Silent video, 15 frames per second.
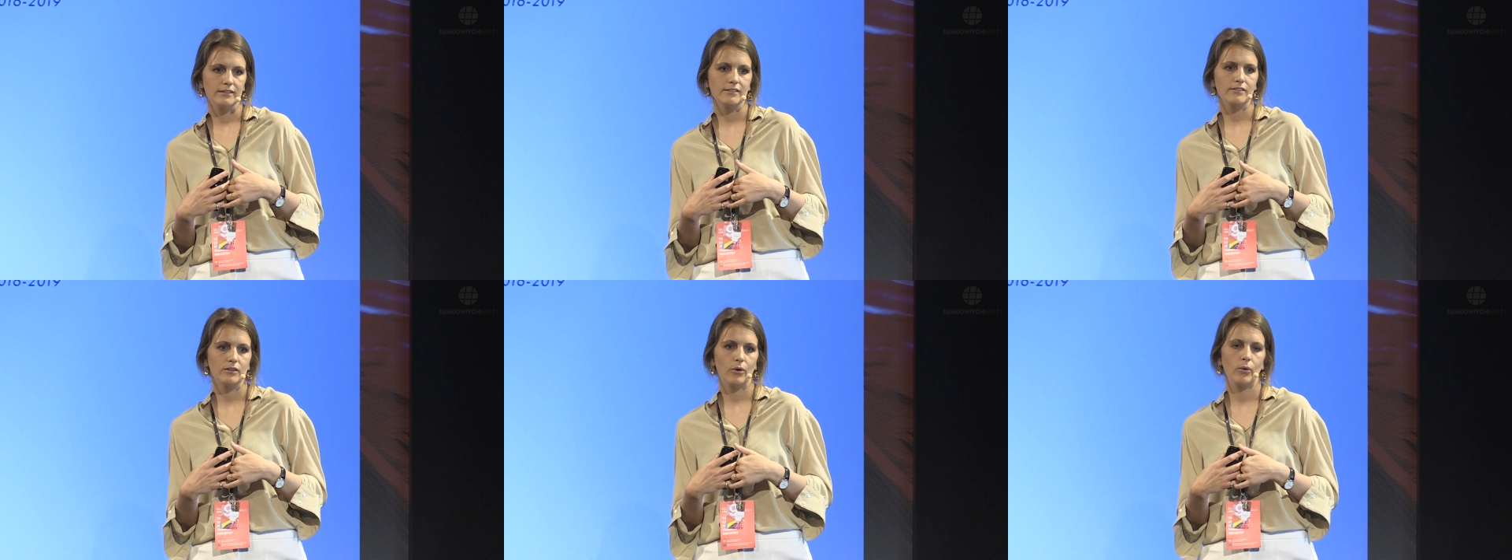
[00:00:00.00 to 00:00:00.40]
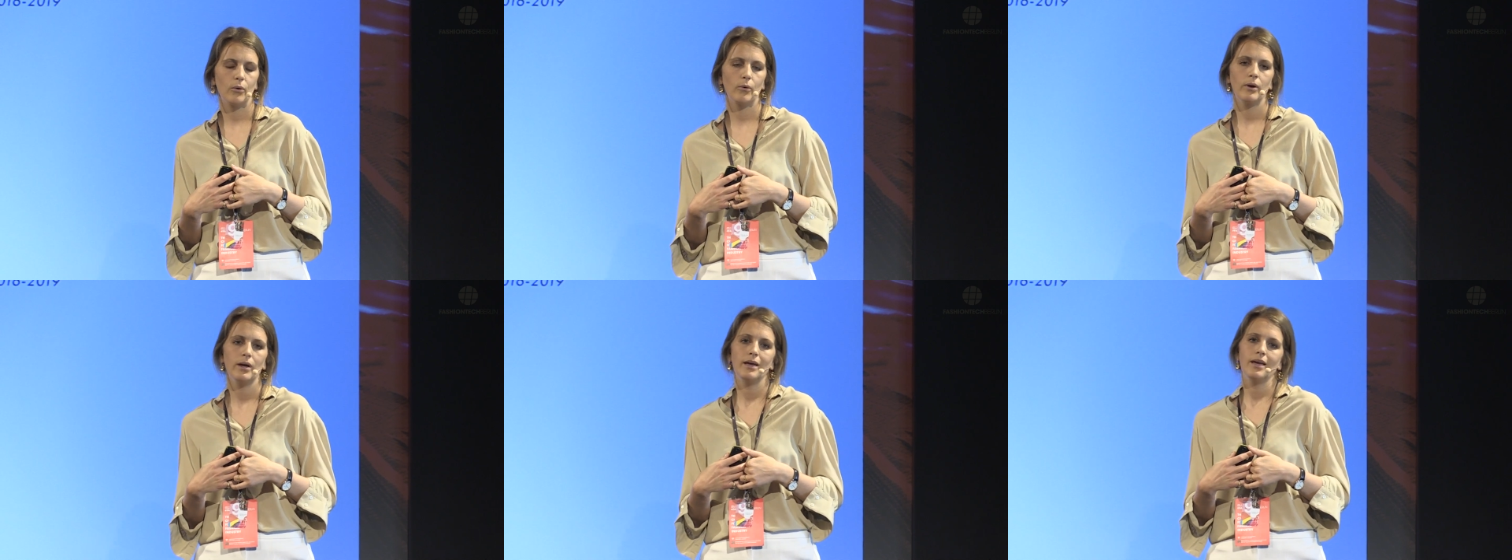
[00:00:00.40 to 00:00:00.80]

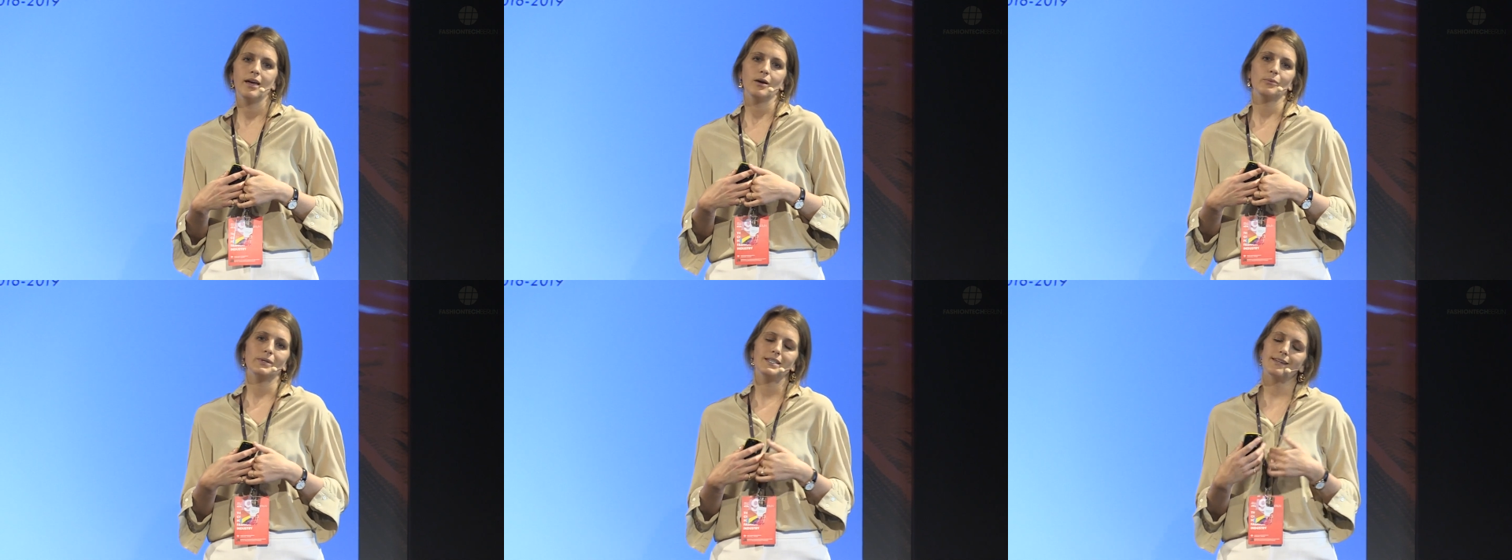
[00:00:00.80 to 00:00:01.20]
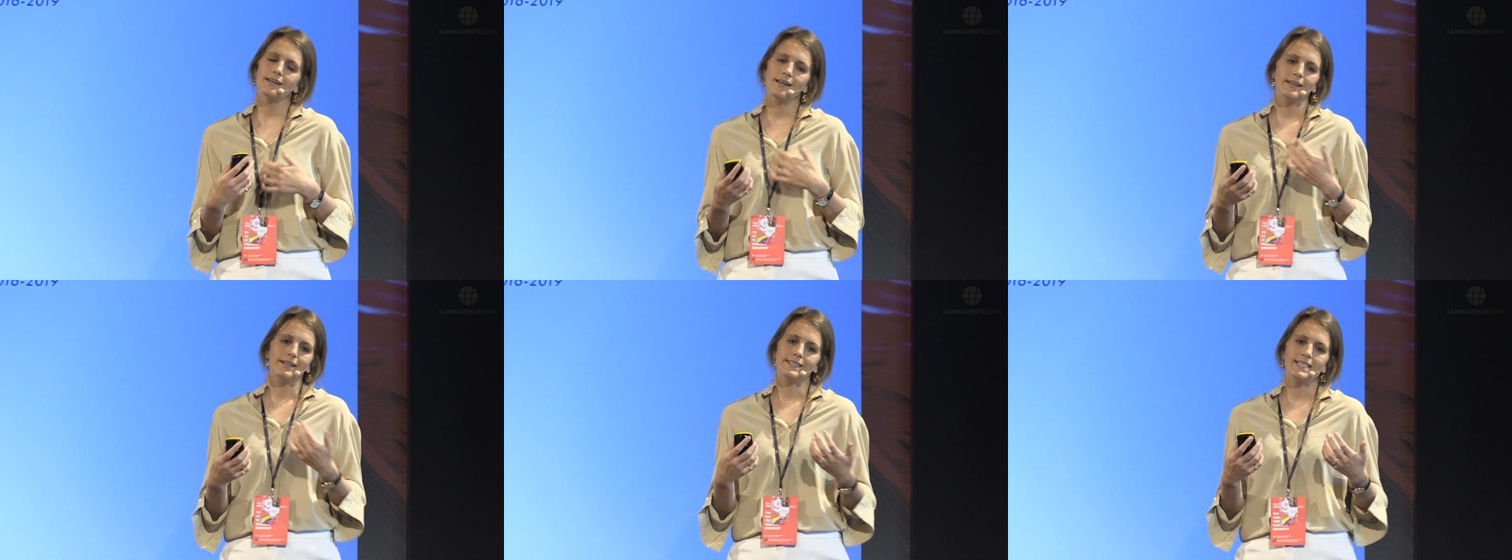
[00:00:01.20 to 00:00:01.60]
So we did a
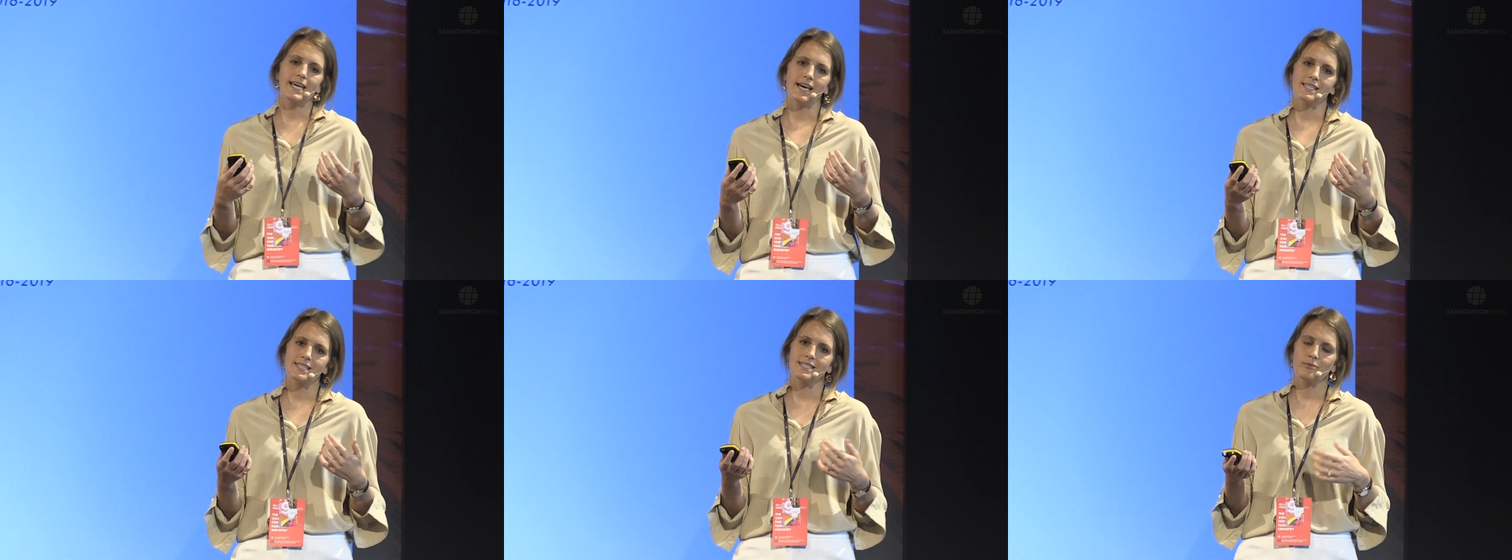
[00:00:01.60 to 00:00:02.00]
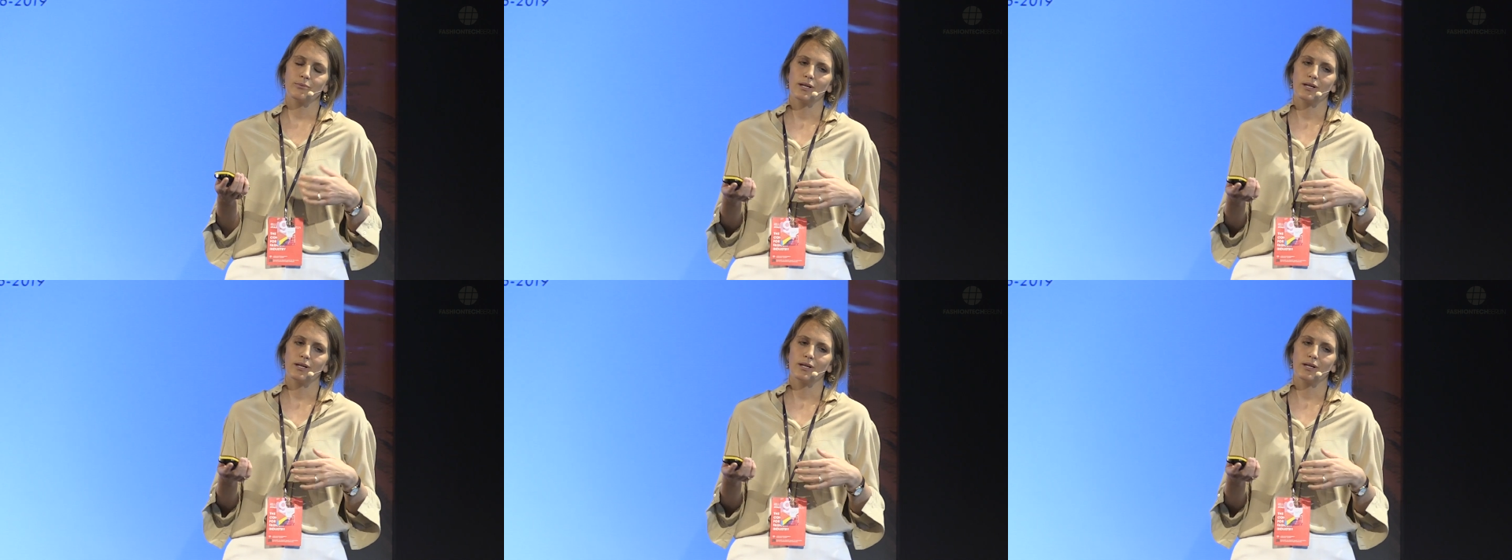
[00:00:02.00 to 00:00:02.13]
little test.